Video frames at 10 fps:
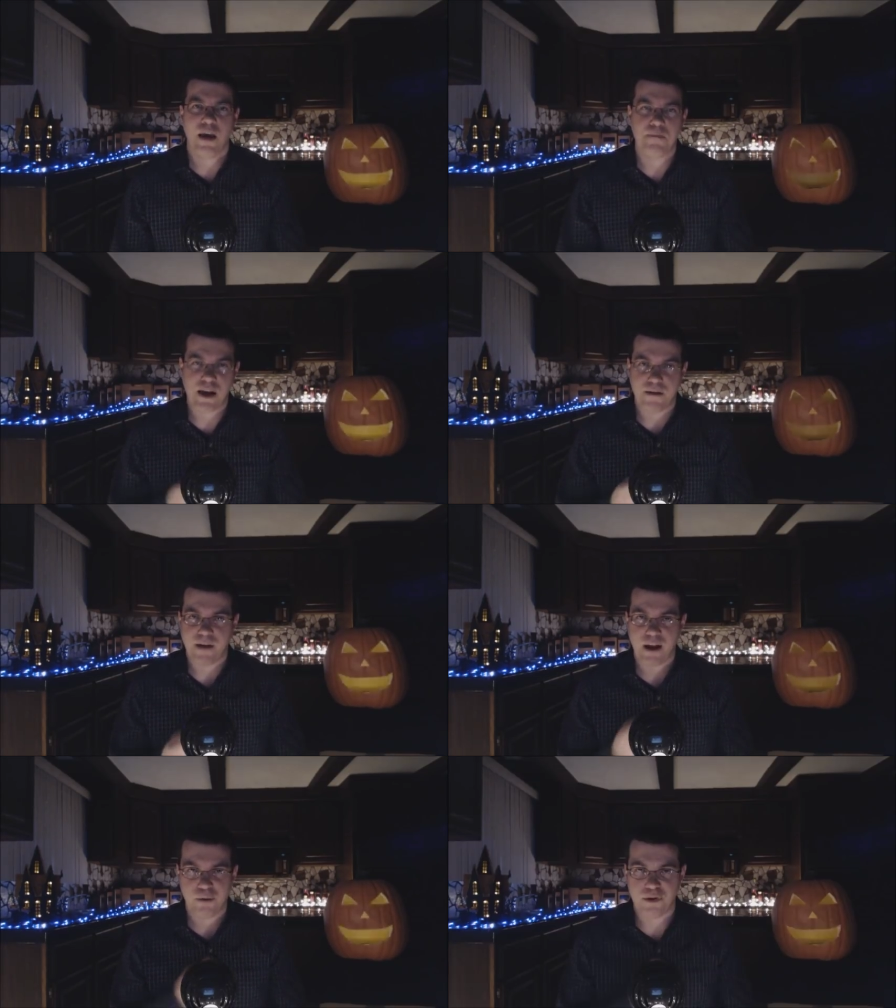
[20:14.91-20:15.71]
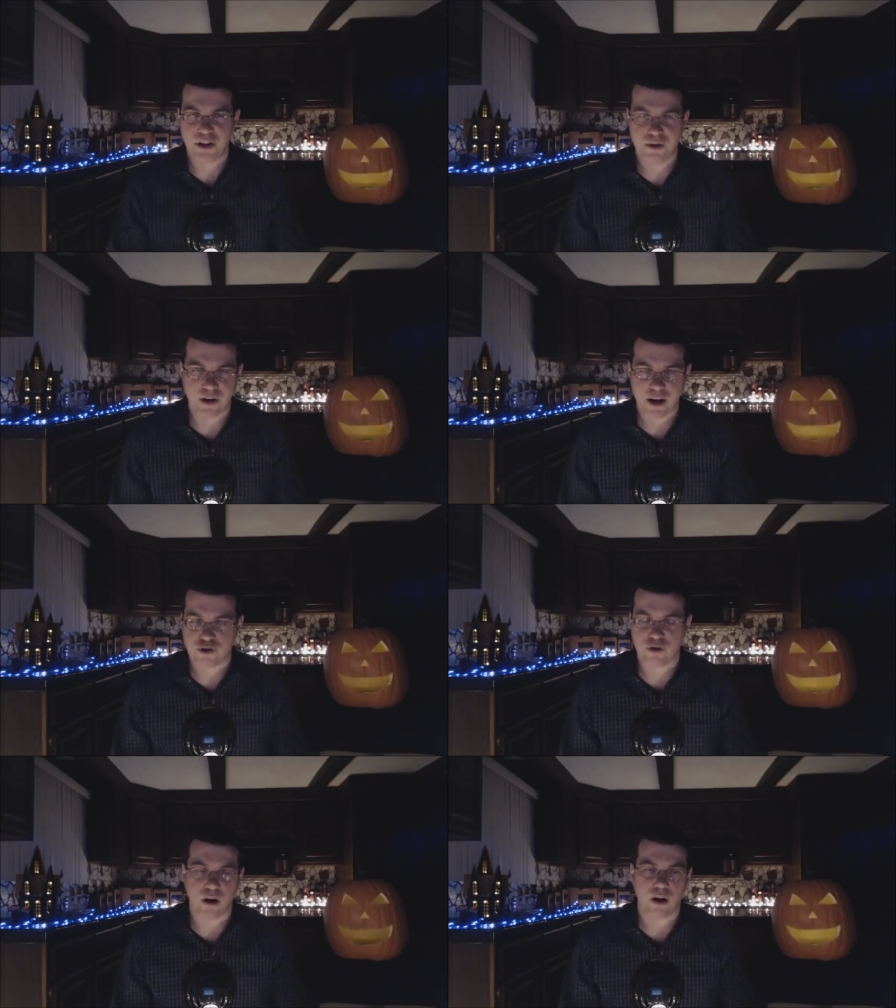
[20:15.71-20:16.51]
and make available to
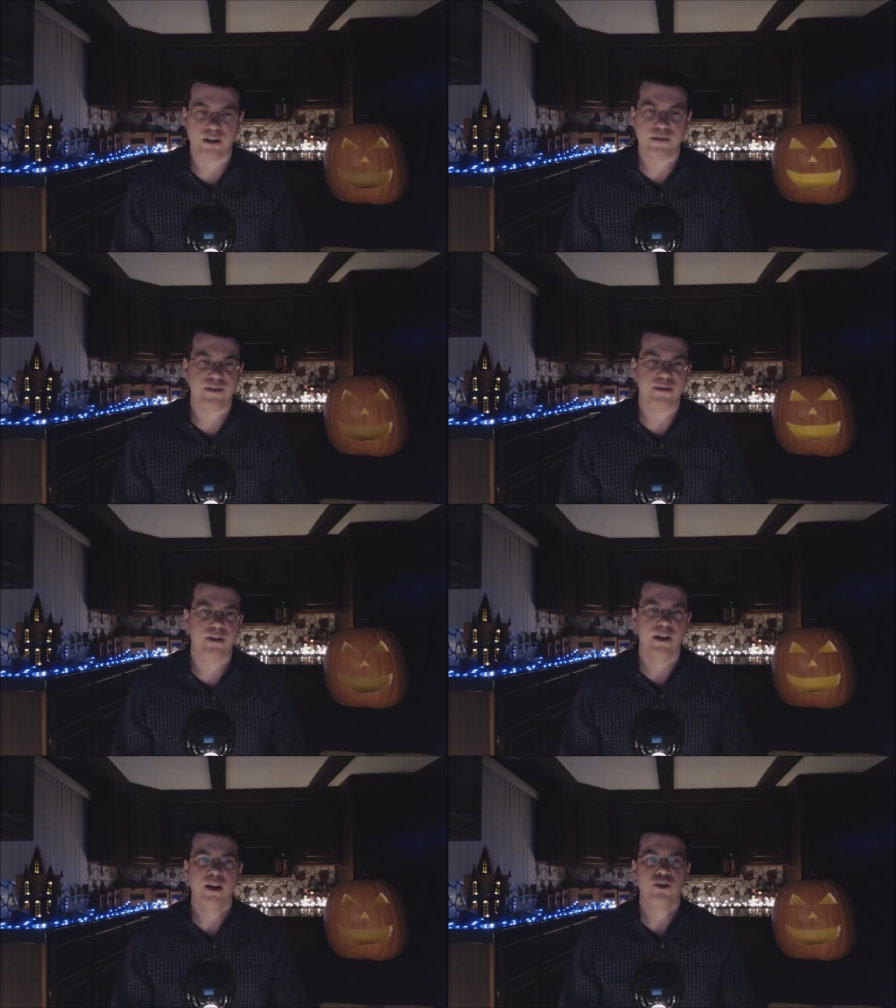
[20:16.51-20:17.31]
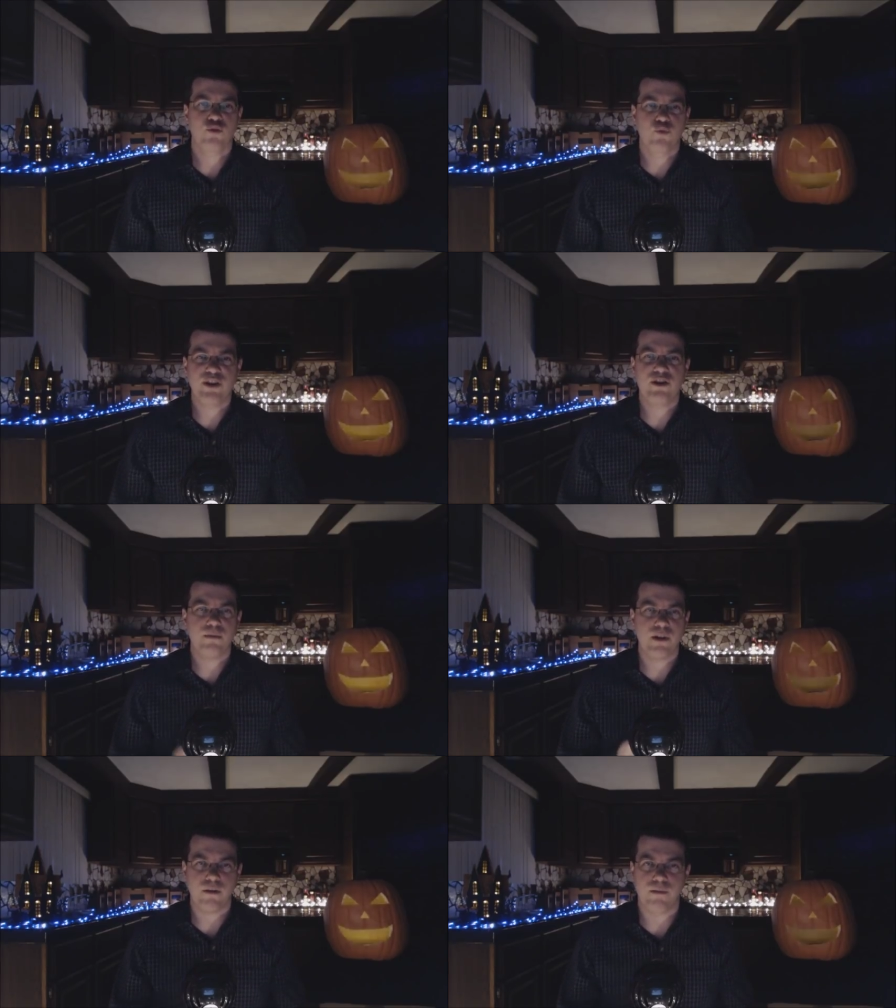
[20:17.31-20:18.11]
international audiences to
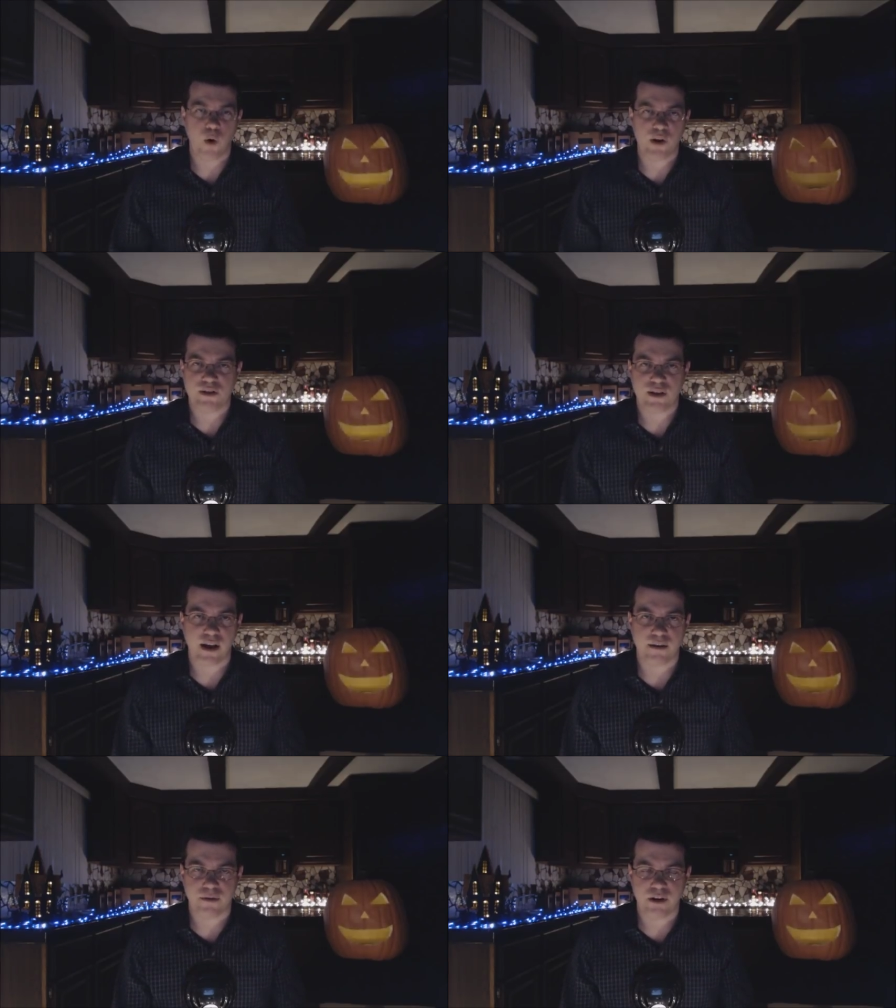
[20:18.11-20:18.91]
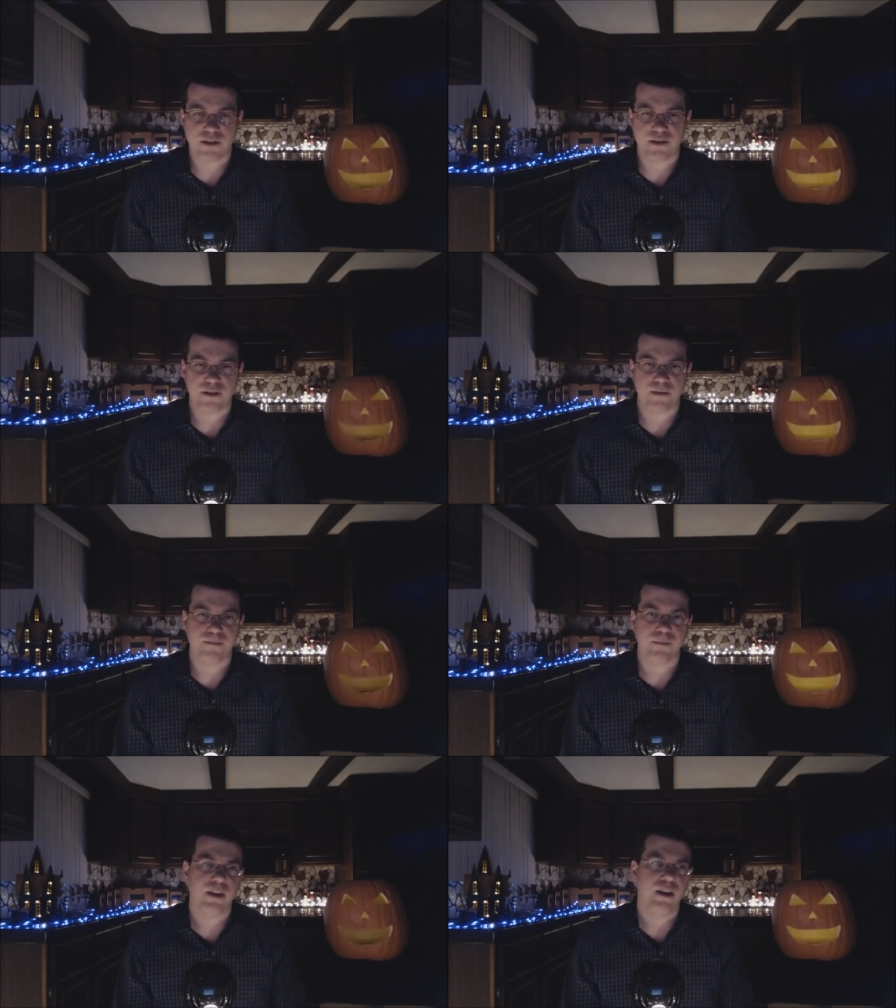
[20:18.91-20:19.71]
reasonably avoid this kind of
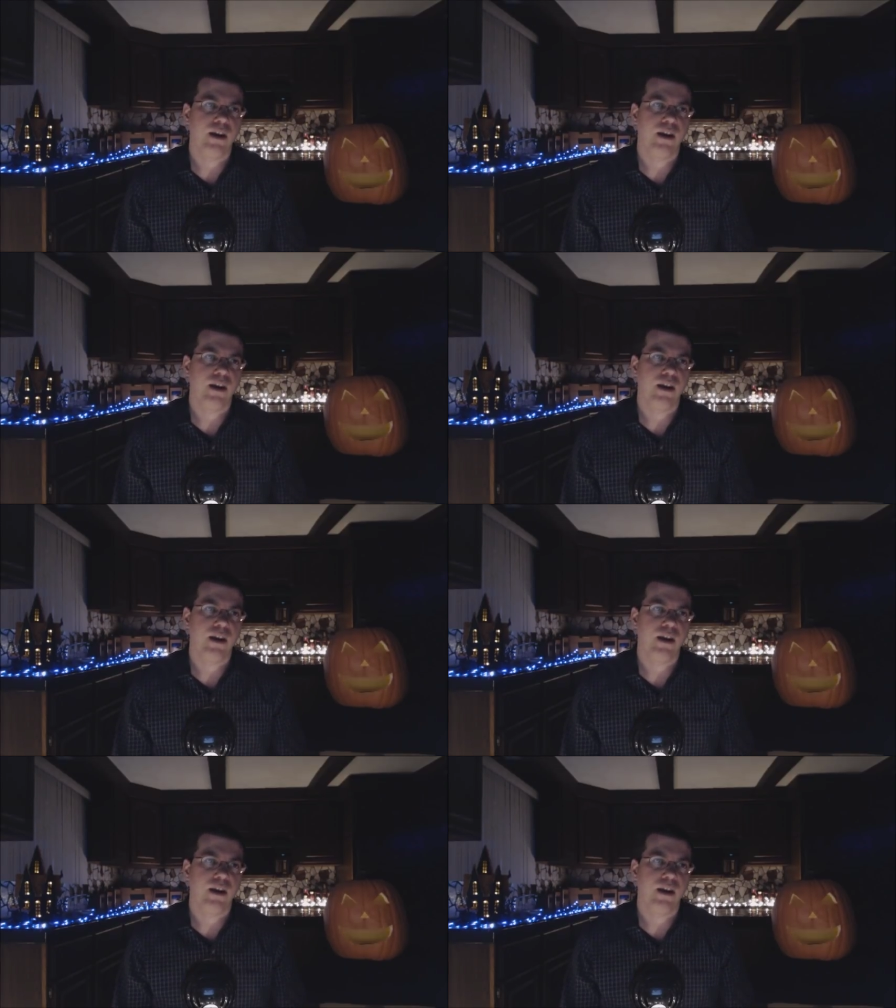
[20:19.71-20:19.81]
criticism?